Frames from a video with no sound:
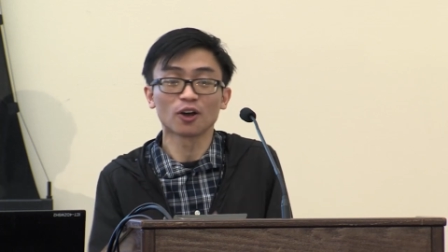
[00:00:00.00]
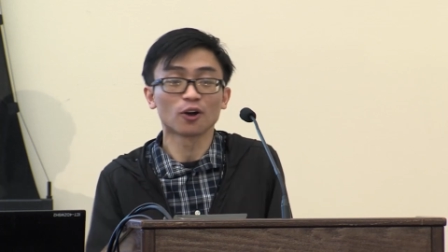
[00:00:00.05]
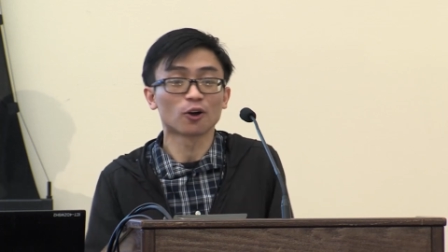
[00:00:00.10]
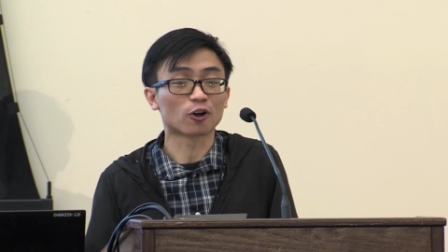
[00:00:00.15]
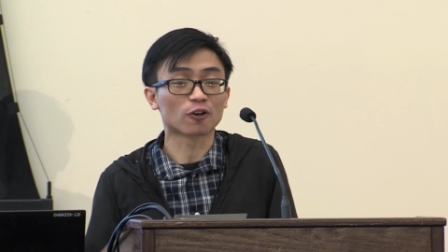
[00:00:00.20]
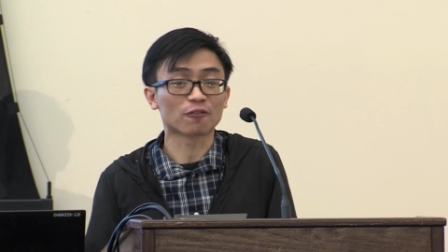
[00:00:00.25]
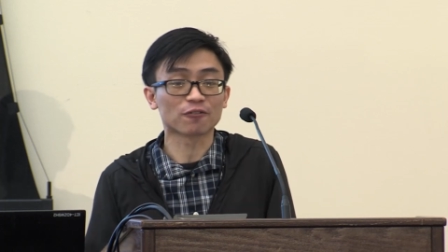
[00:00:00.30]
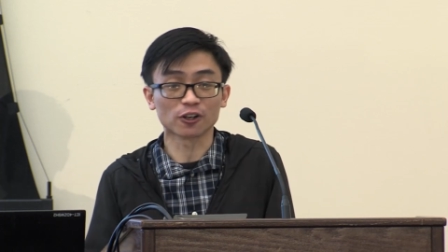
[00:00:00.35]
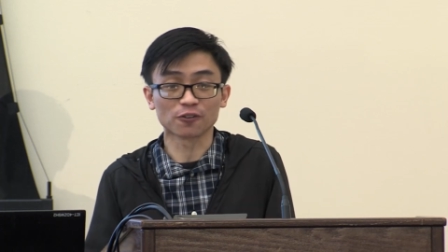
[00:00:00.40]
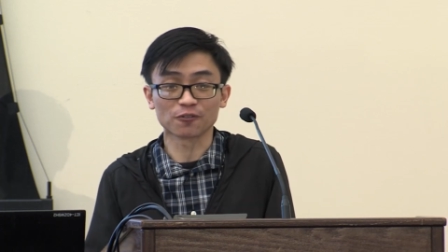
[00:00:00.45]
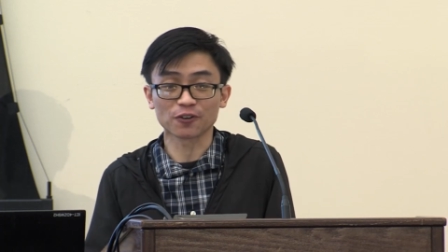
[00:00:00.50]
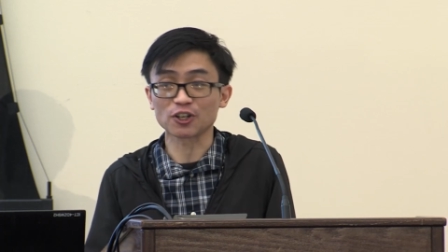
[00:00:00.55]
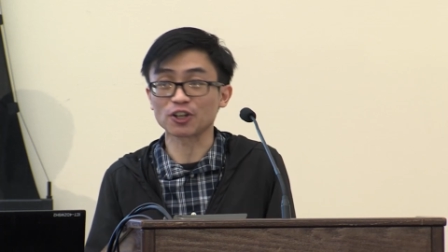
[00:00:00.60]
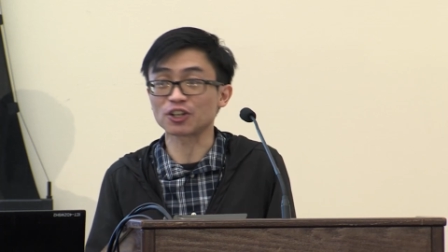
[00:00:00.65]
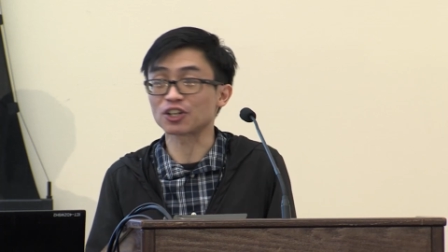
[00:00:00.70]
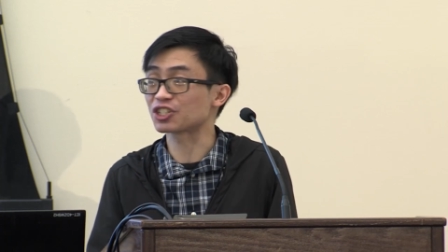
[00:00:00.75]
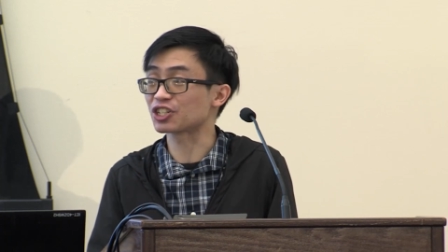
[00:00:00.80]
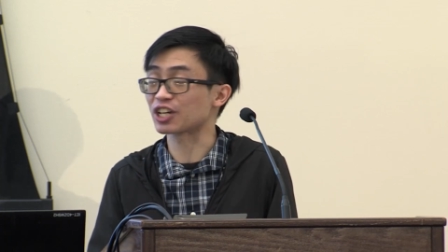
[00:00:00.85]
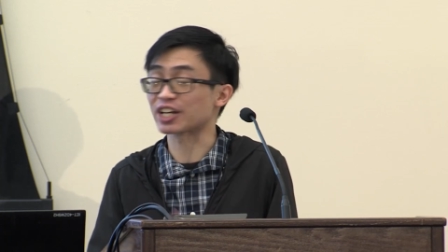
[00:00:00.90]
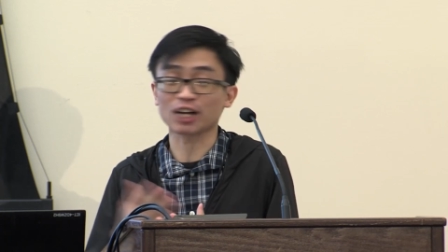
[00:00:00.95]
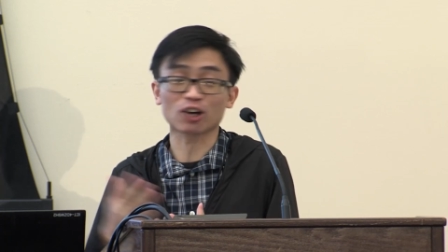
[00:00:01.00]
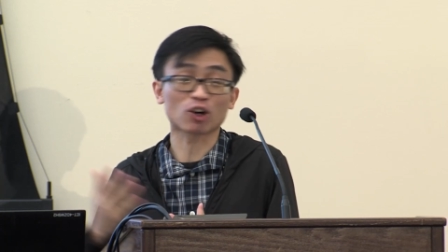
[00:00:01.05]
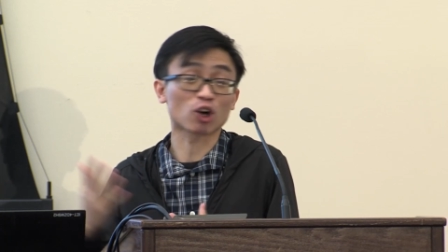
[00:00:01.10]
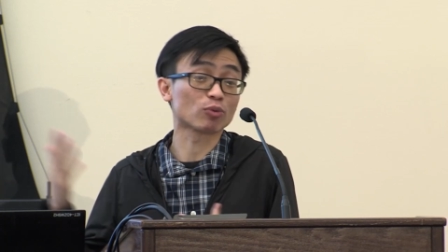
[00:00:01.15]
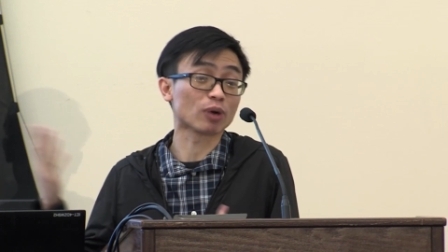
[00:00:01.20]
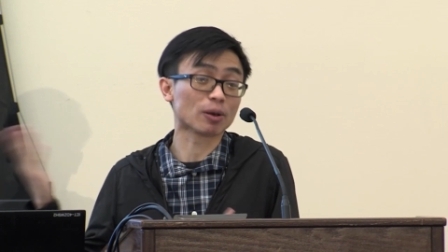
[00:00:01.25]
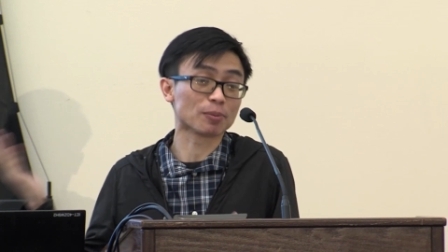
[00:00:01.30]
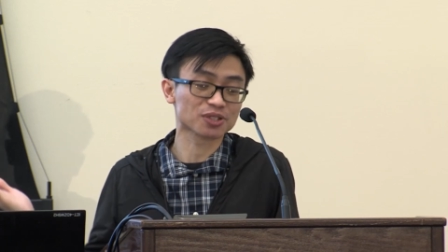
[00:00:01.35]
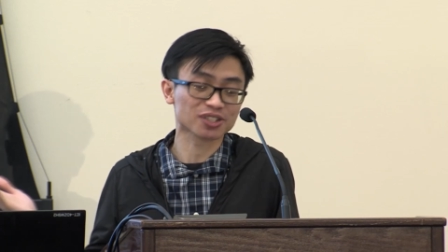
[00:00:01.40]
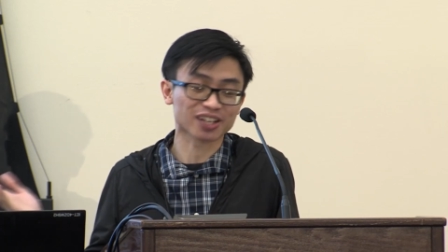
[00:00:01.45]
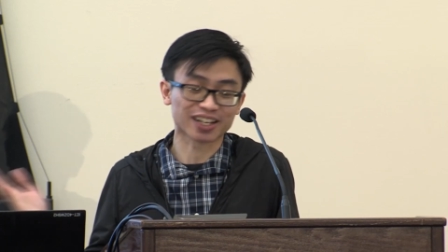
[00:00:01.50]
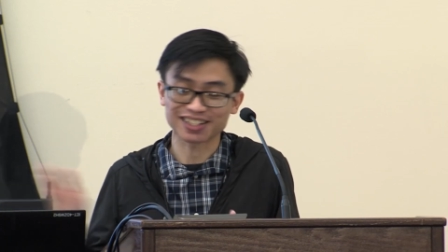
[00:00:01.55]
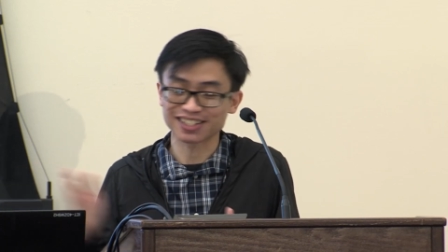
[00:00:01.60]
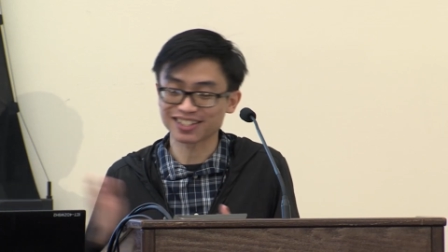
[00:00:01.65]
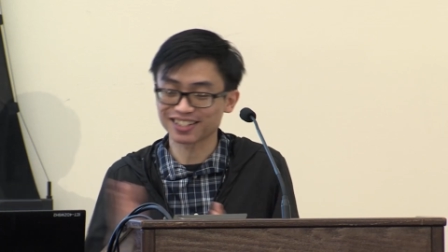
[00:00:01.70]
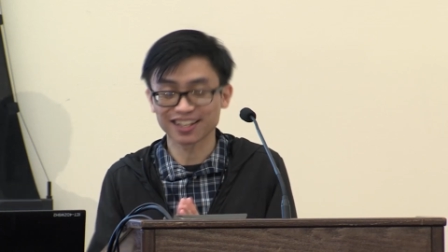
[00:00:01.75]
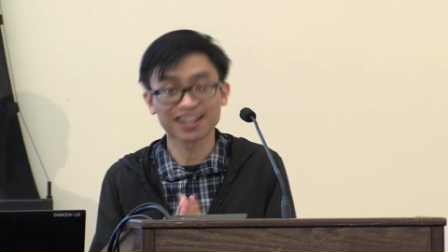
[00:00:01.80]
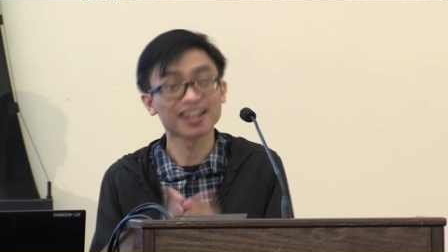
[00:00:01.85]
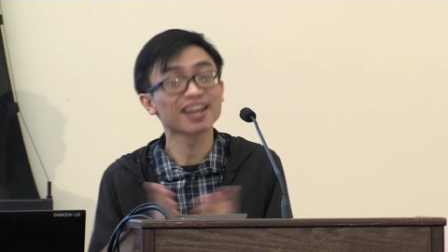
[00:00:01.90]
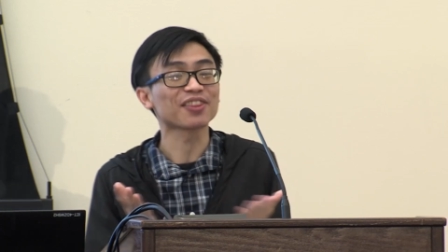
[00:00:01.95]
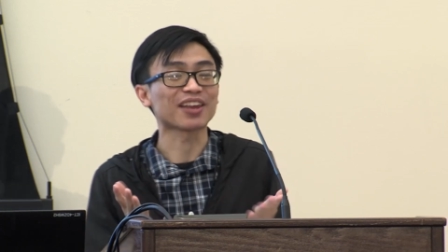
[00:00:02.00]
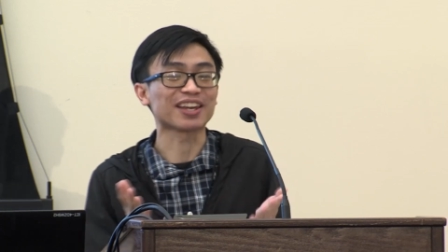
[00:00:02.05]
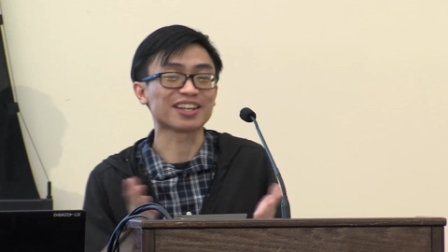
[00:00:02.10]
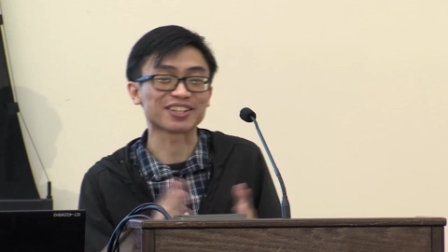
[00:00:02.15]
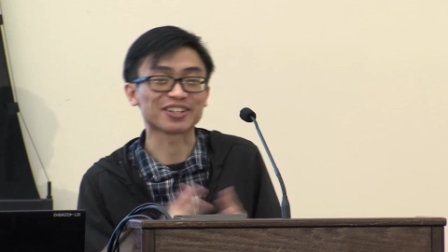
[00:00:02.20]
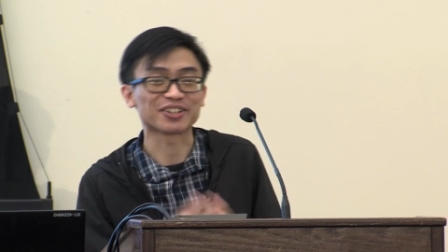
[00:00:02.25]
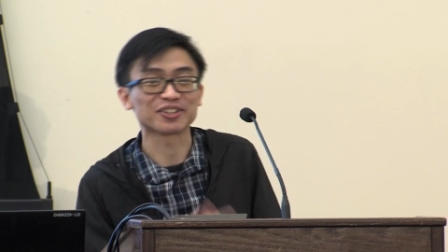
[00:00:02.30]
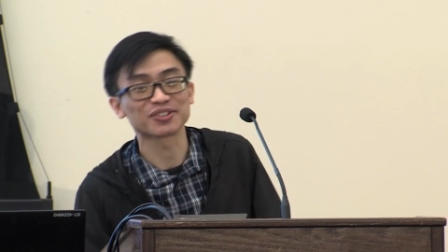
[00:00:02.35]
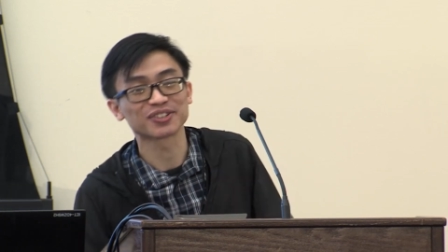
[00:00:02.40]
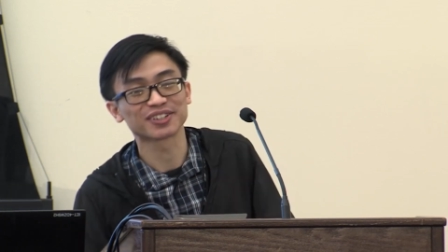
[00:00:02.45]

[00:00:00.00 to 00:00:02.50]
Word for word: or feel free to just check out our website. Thank you.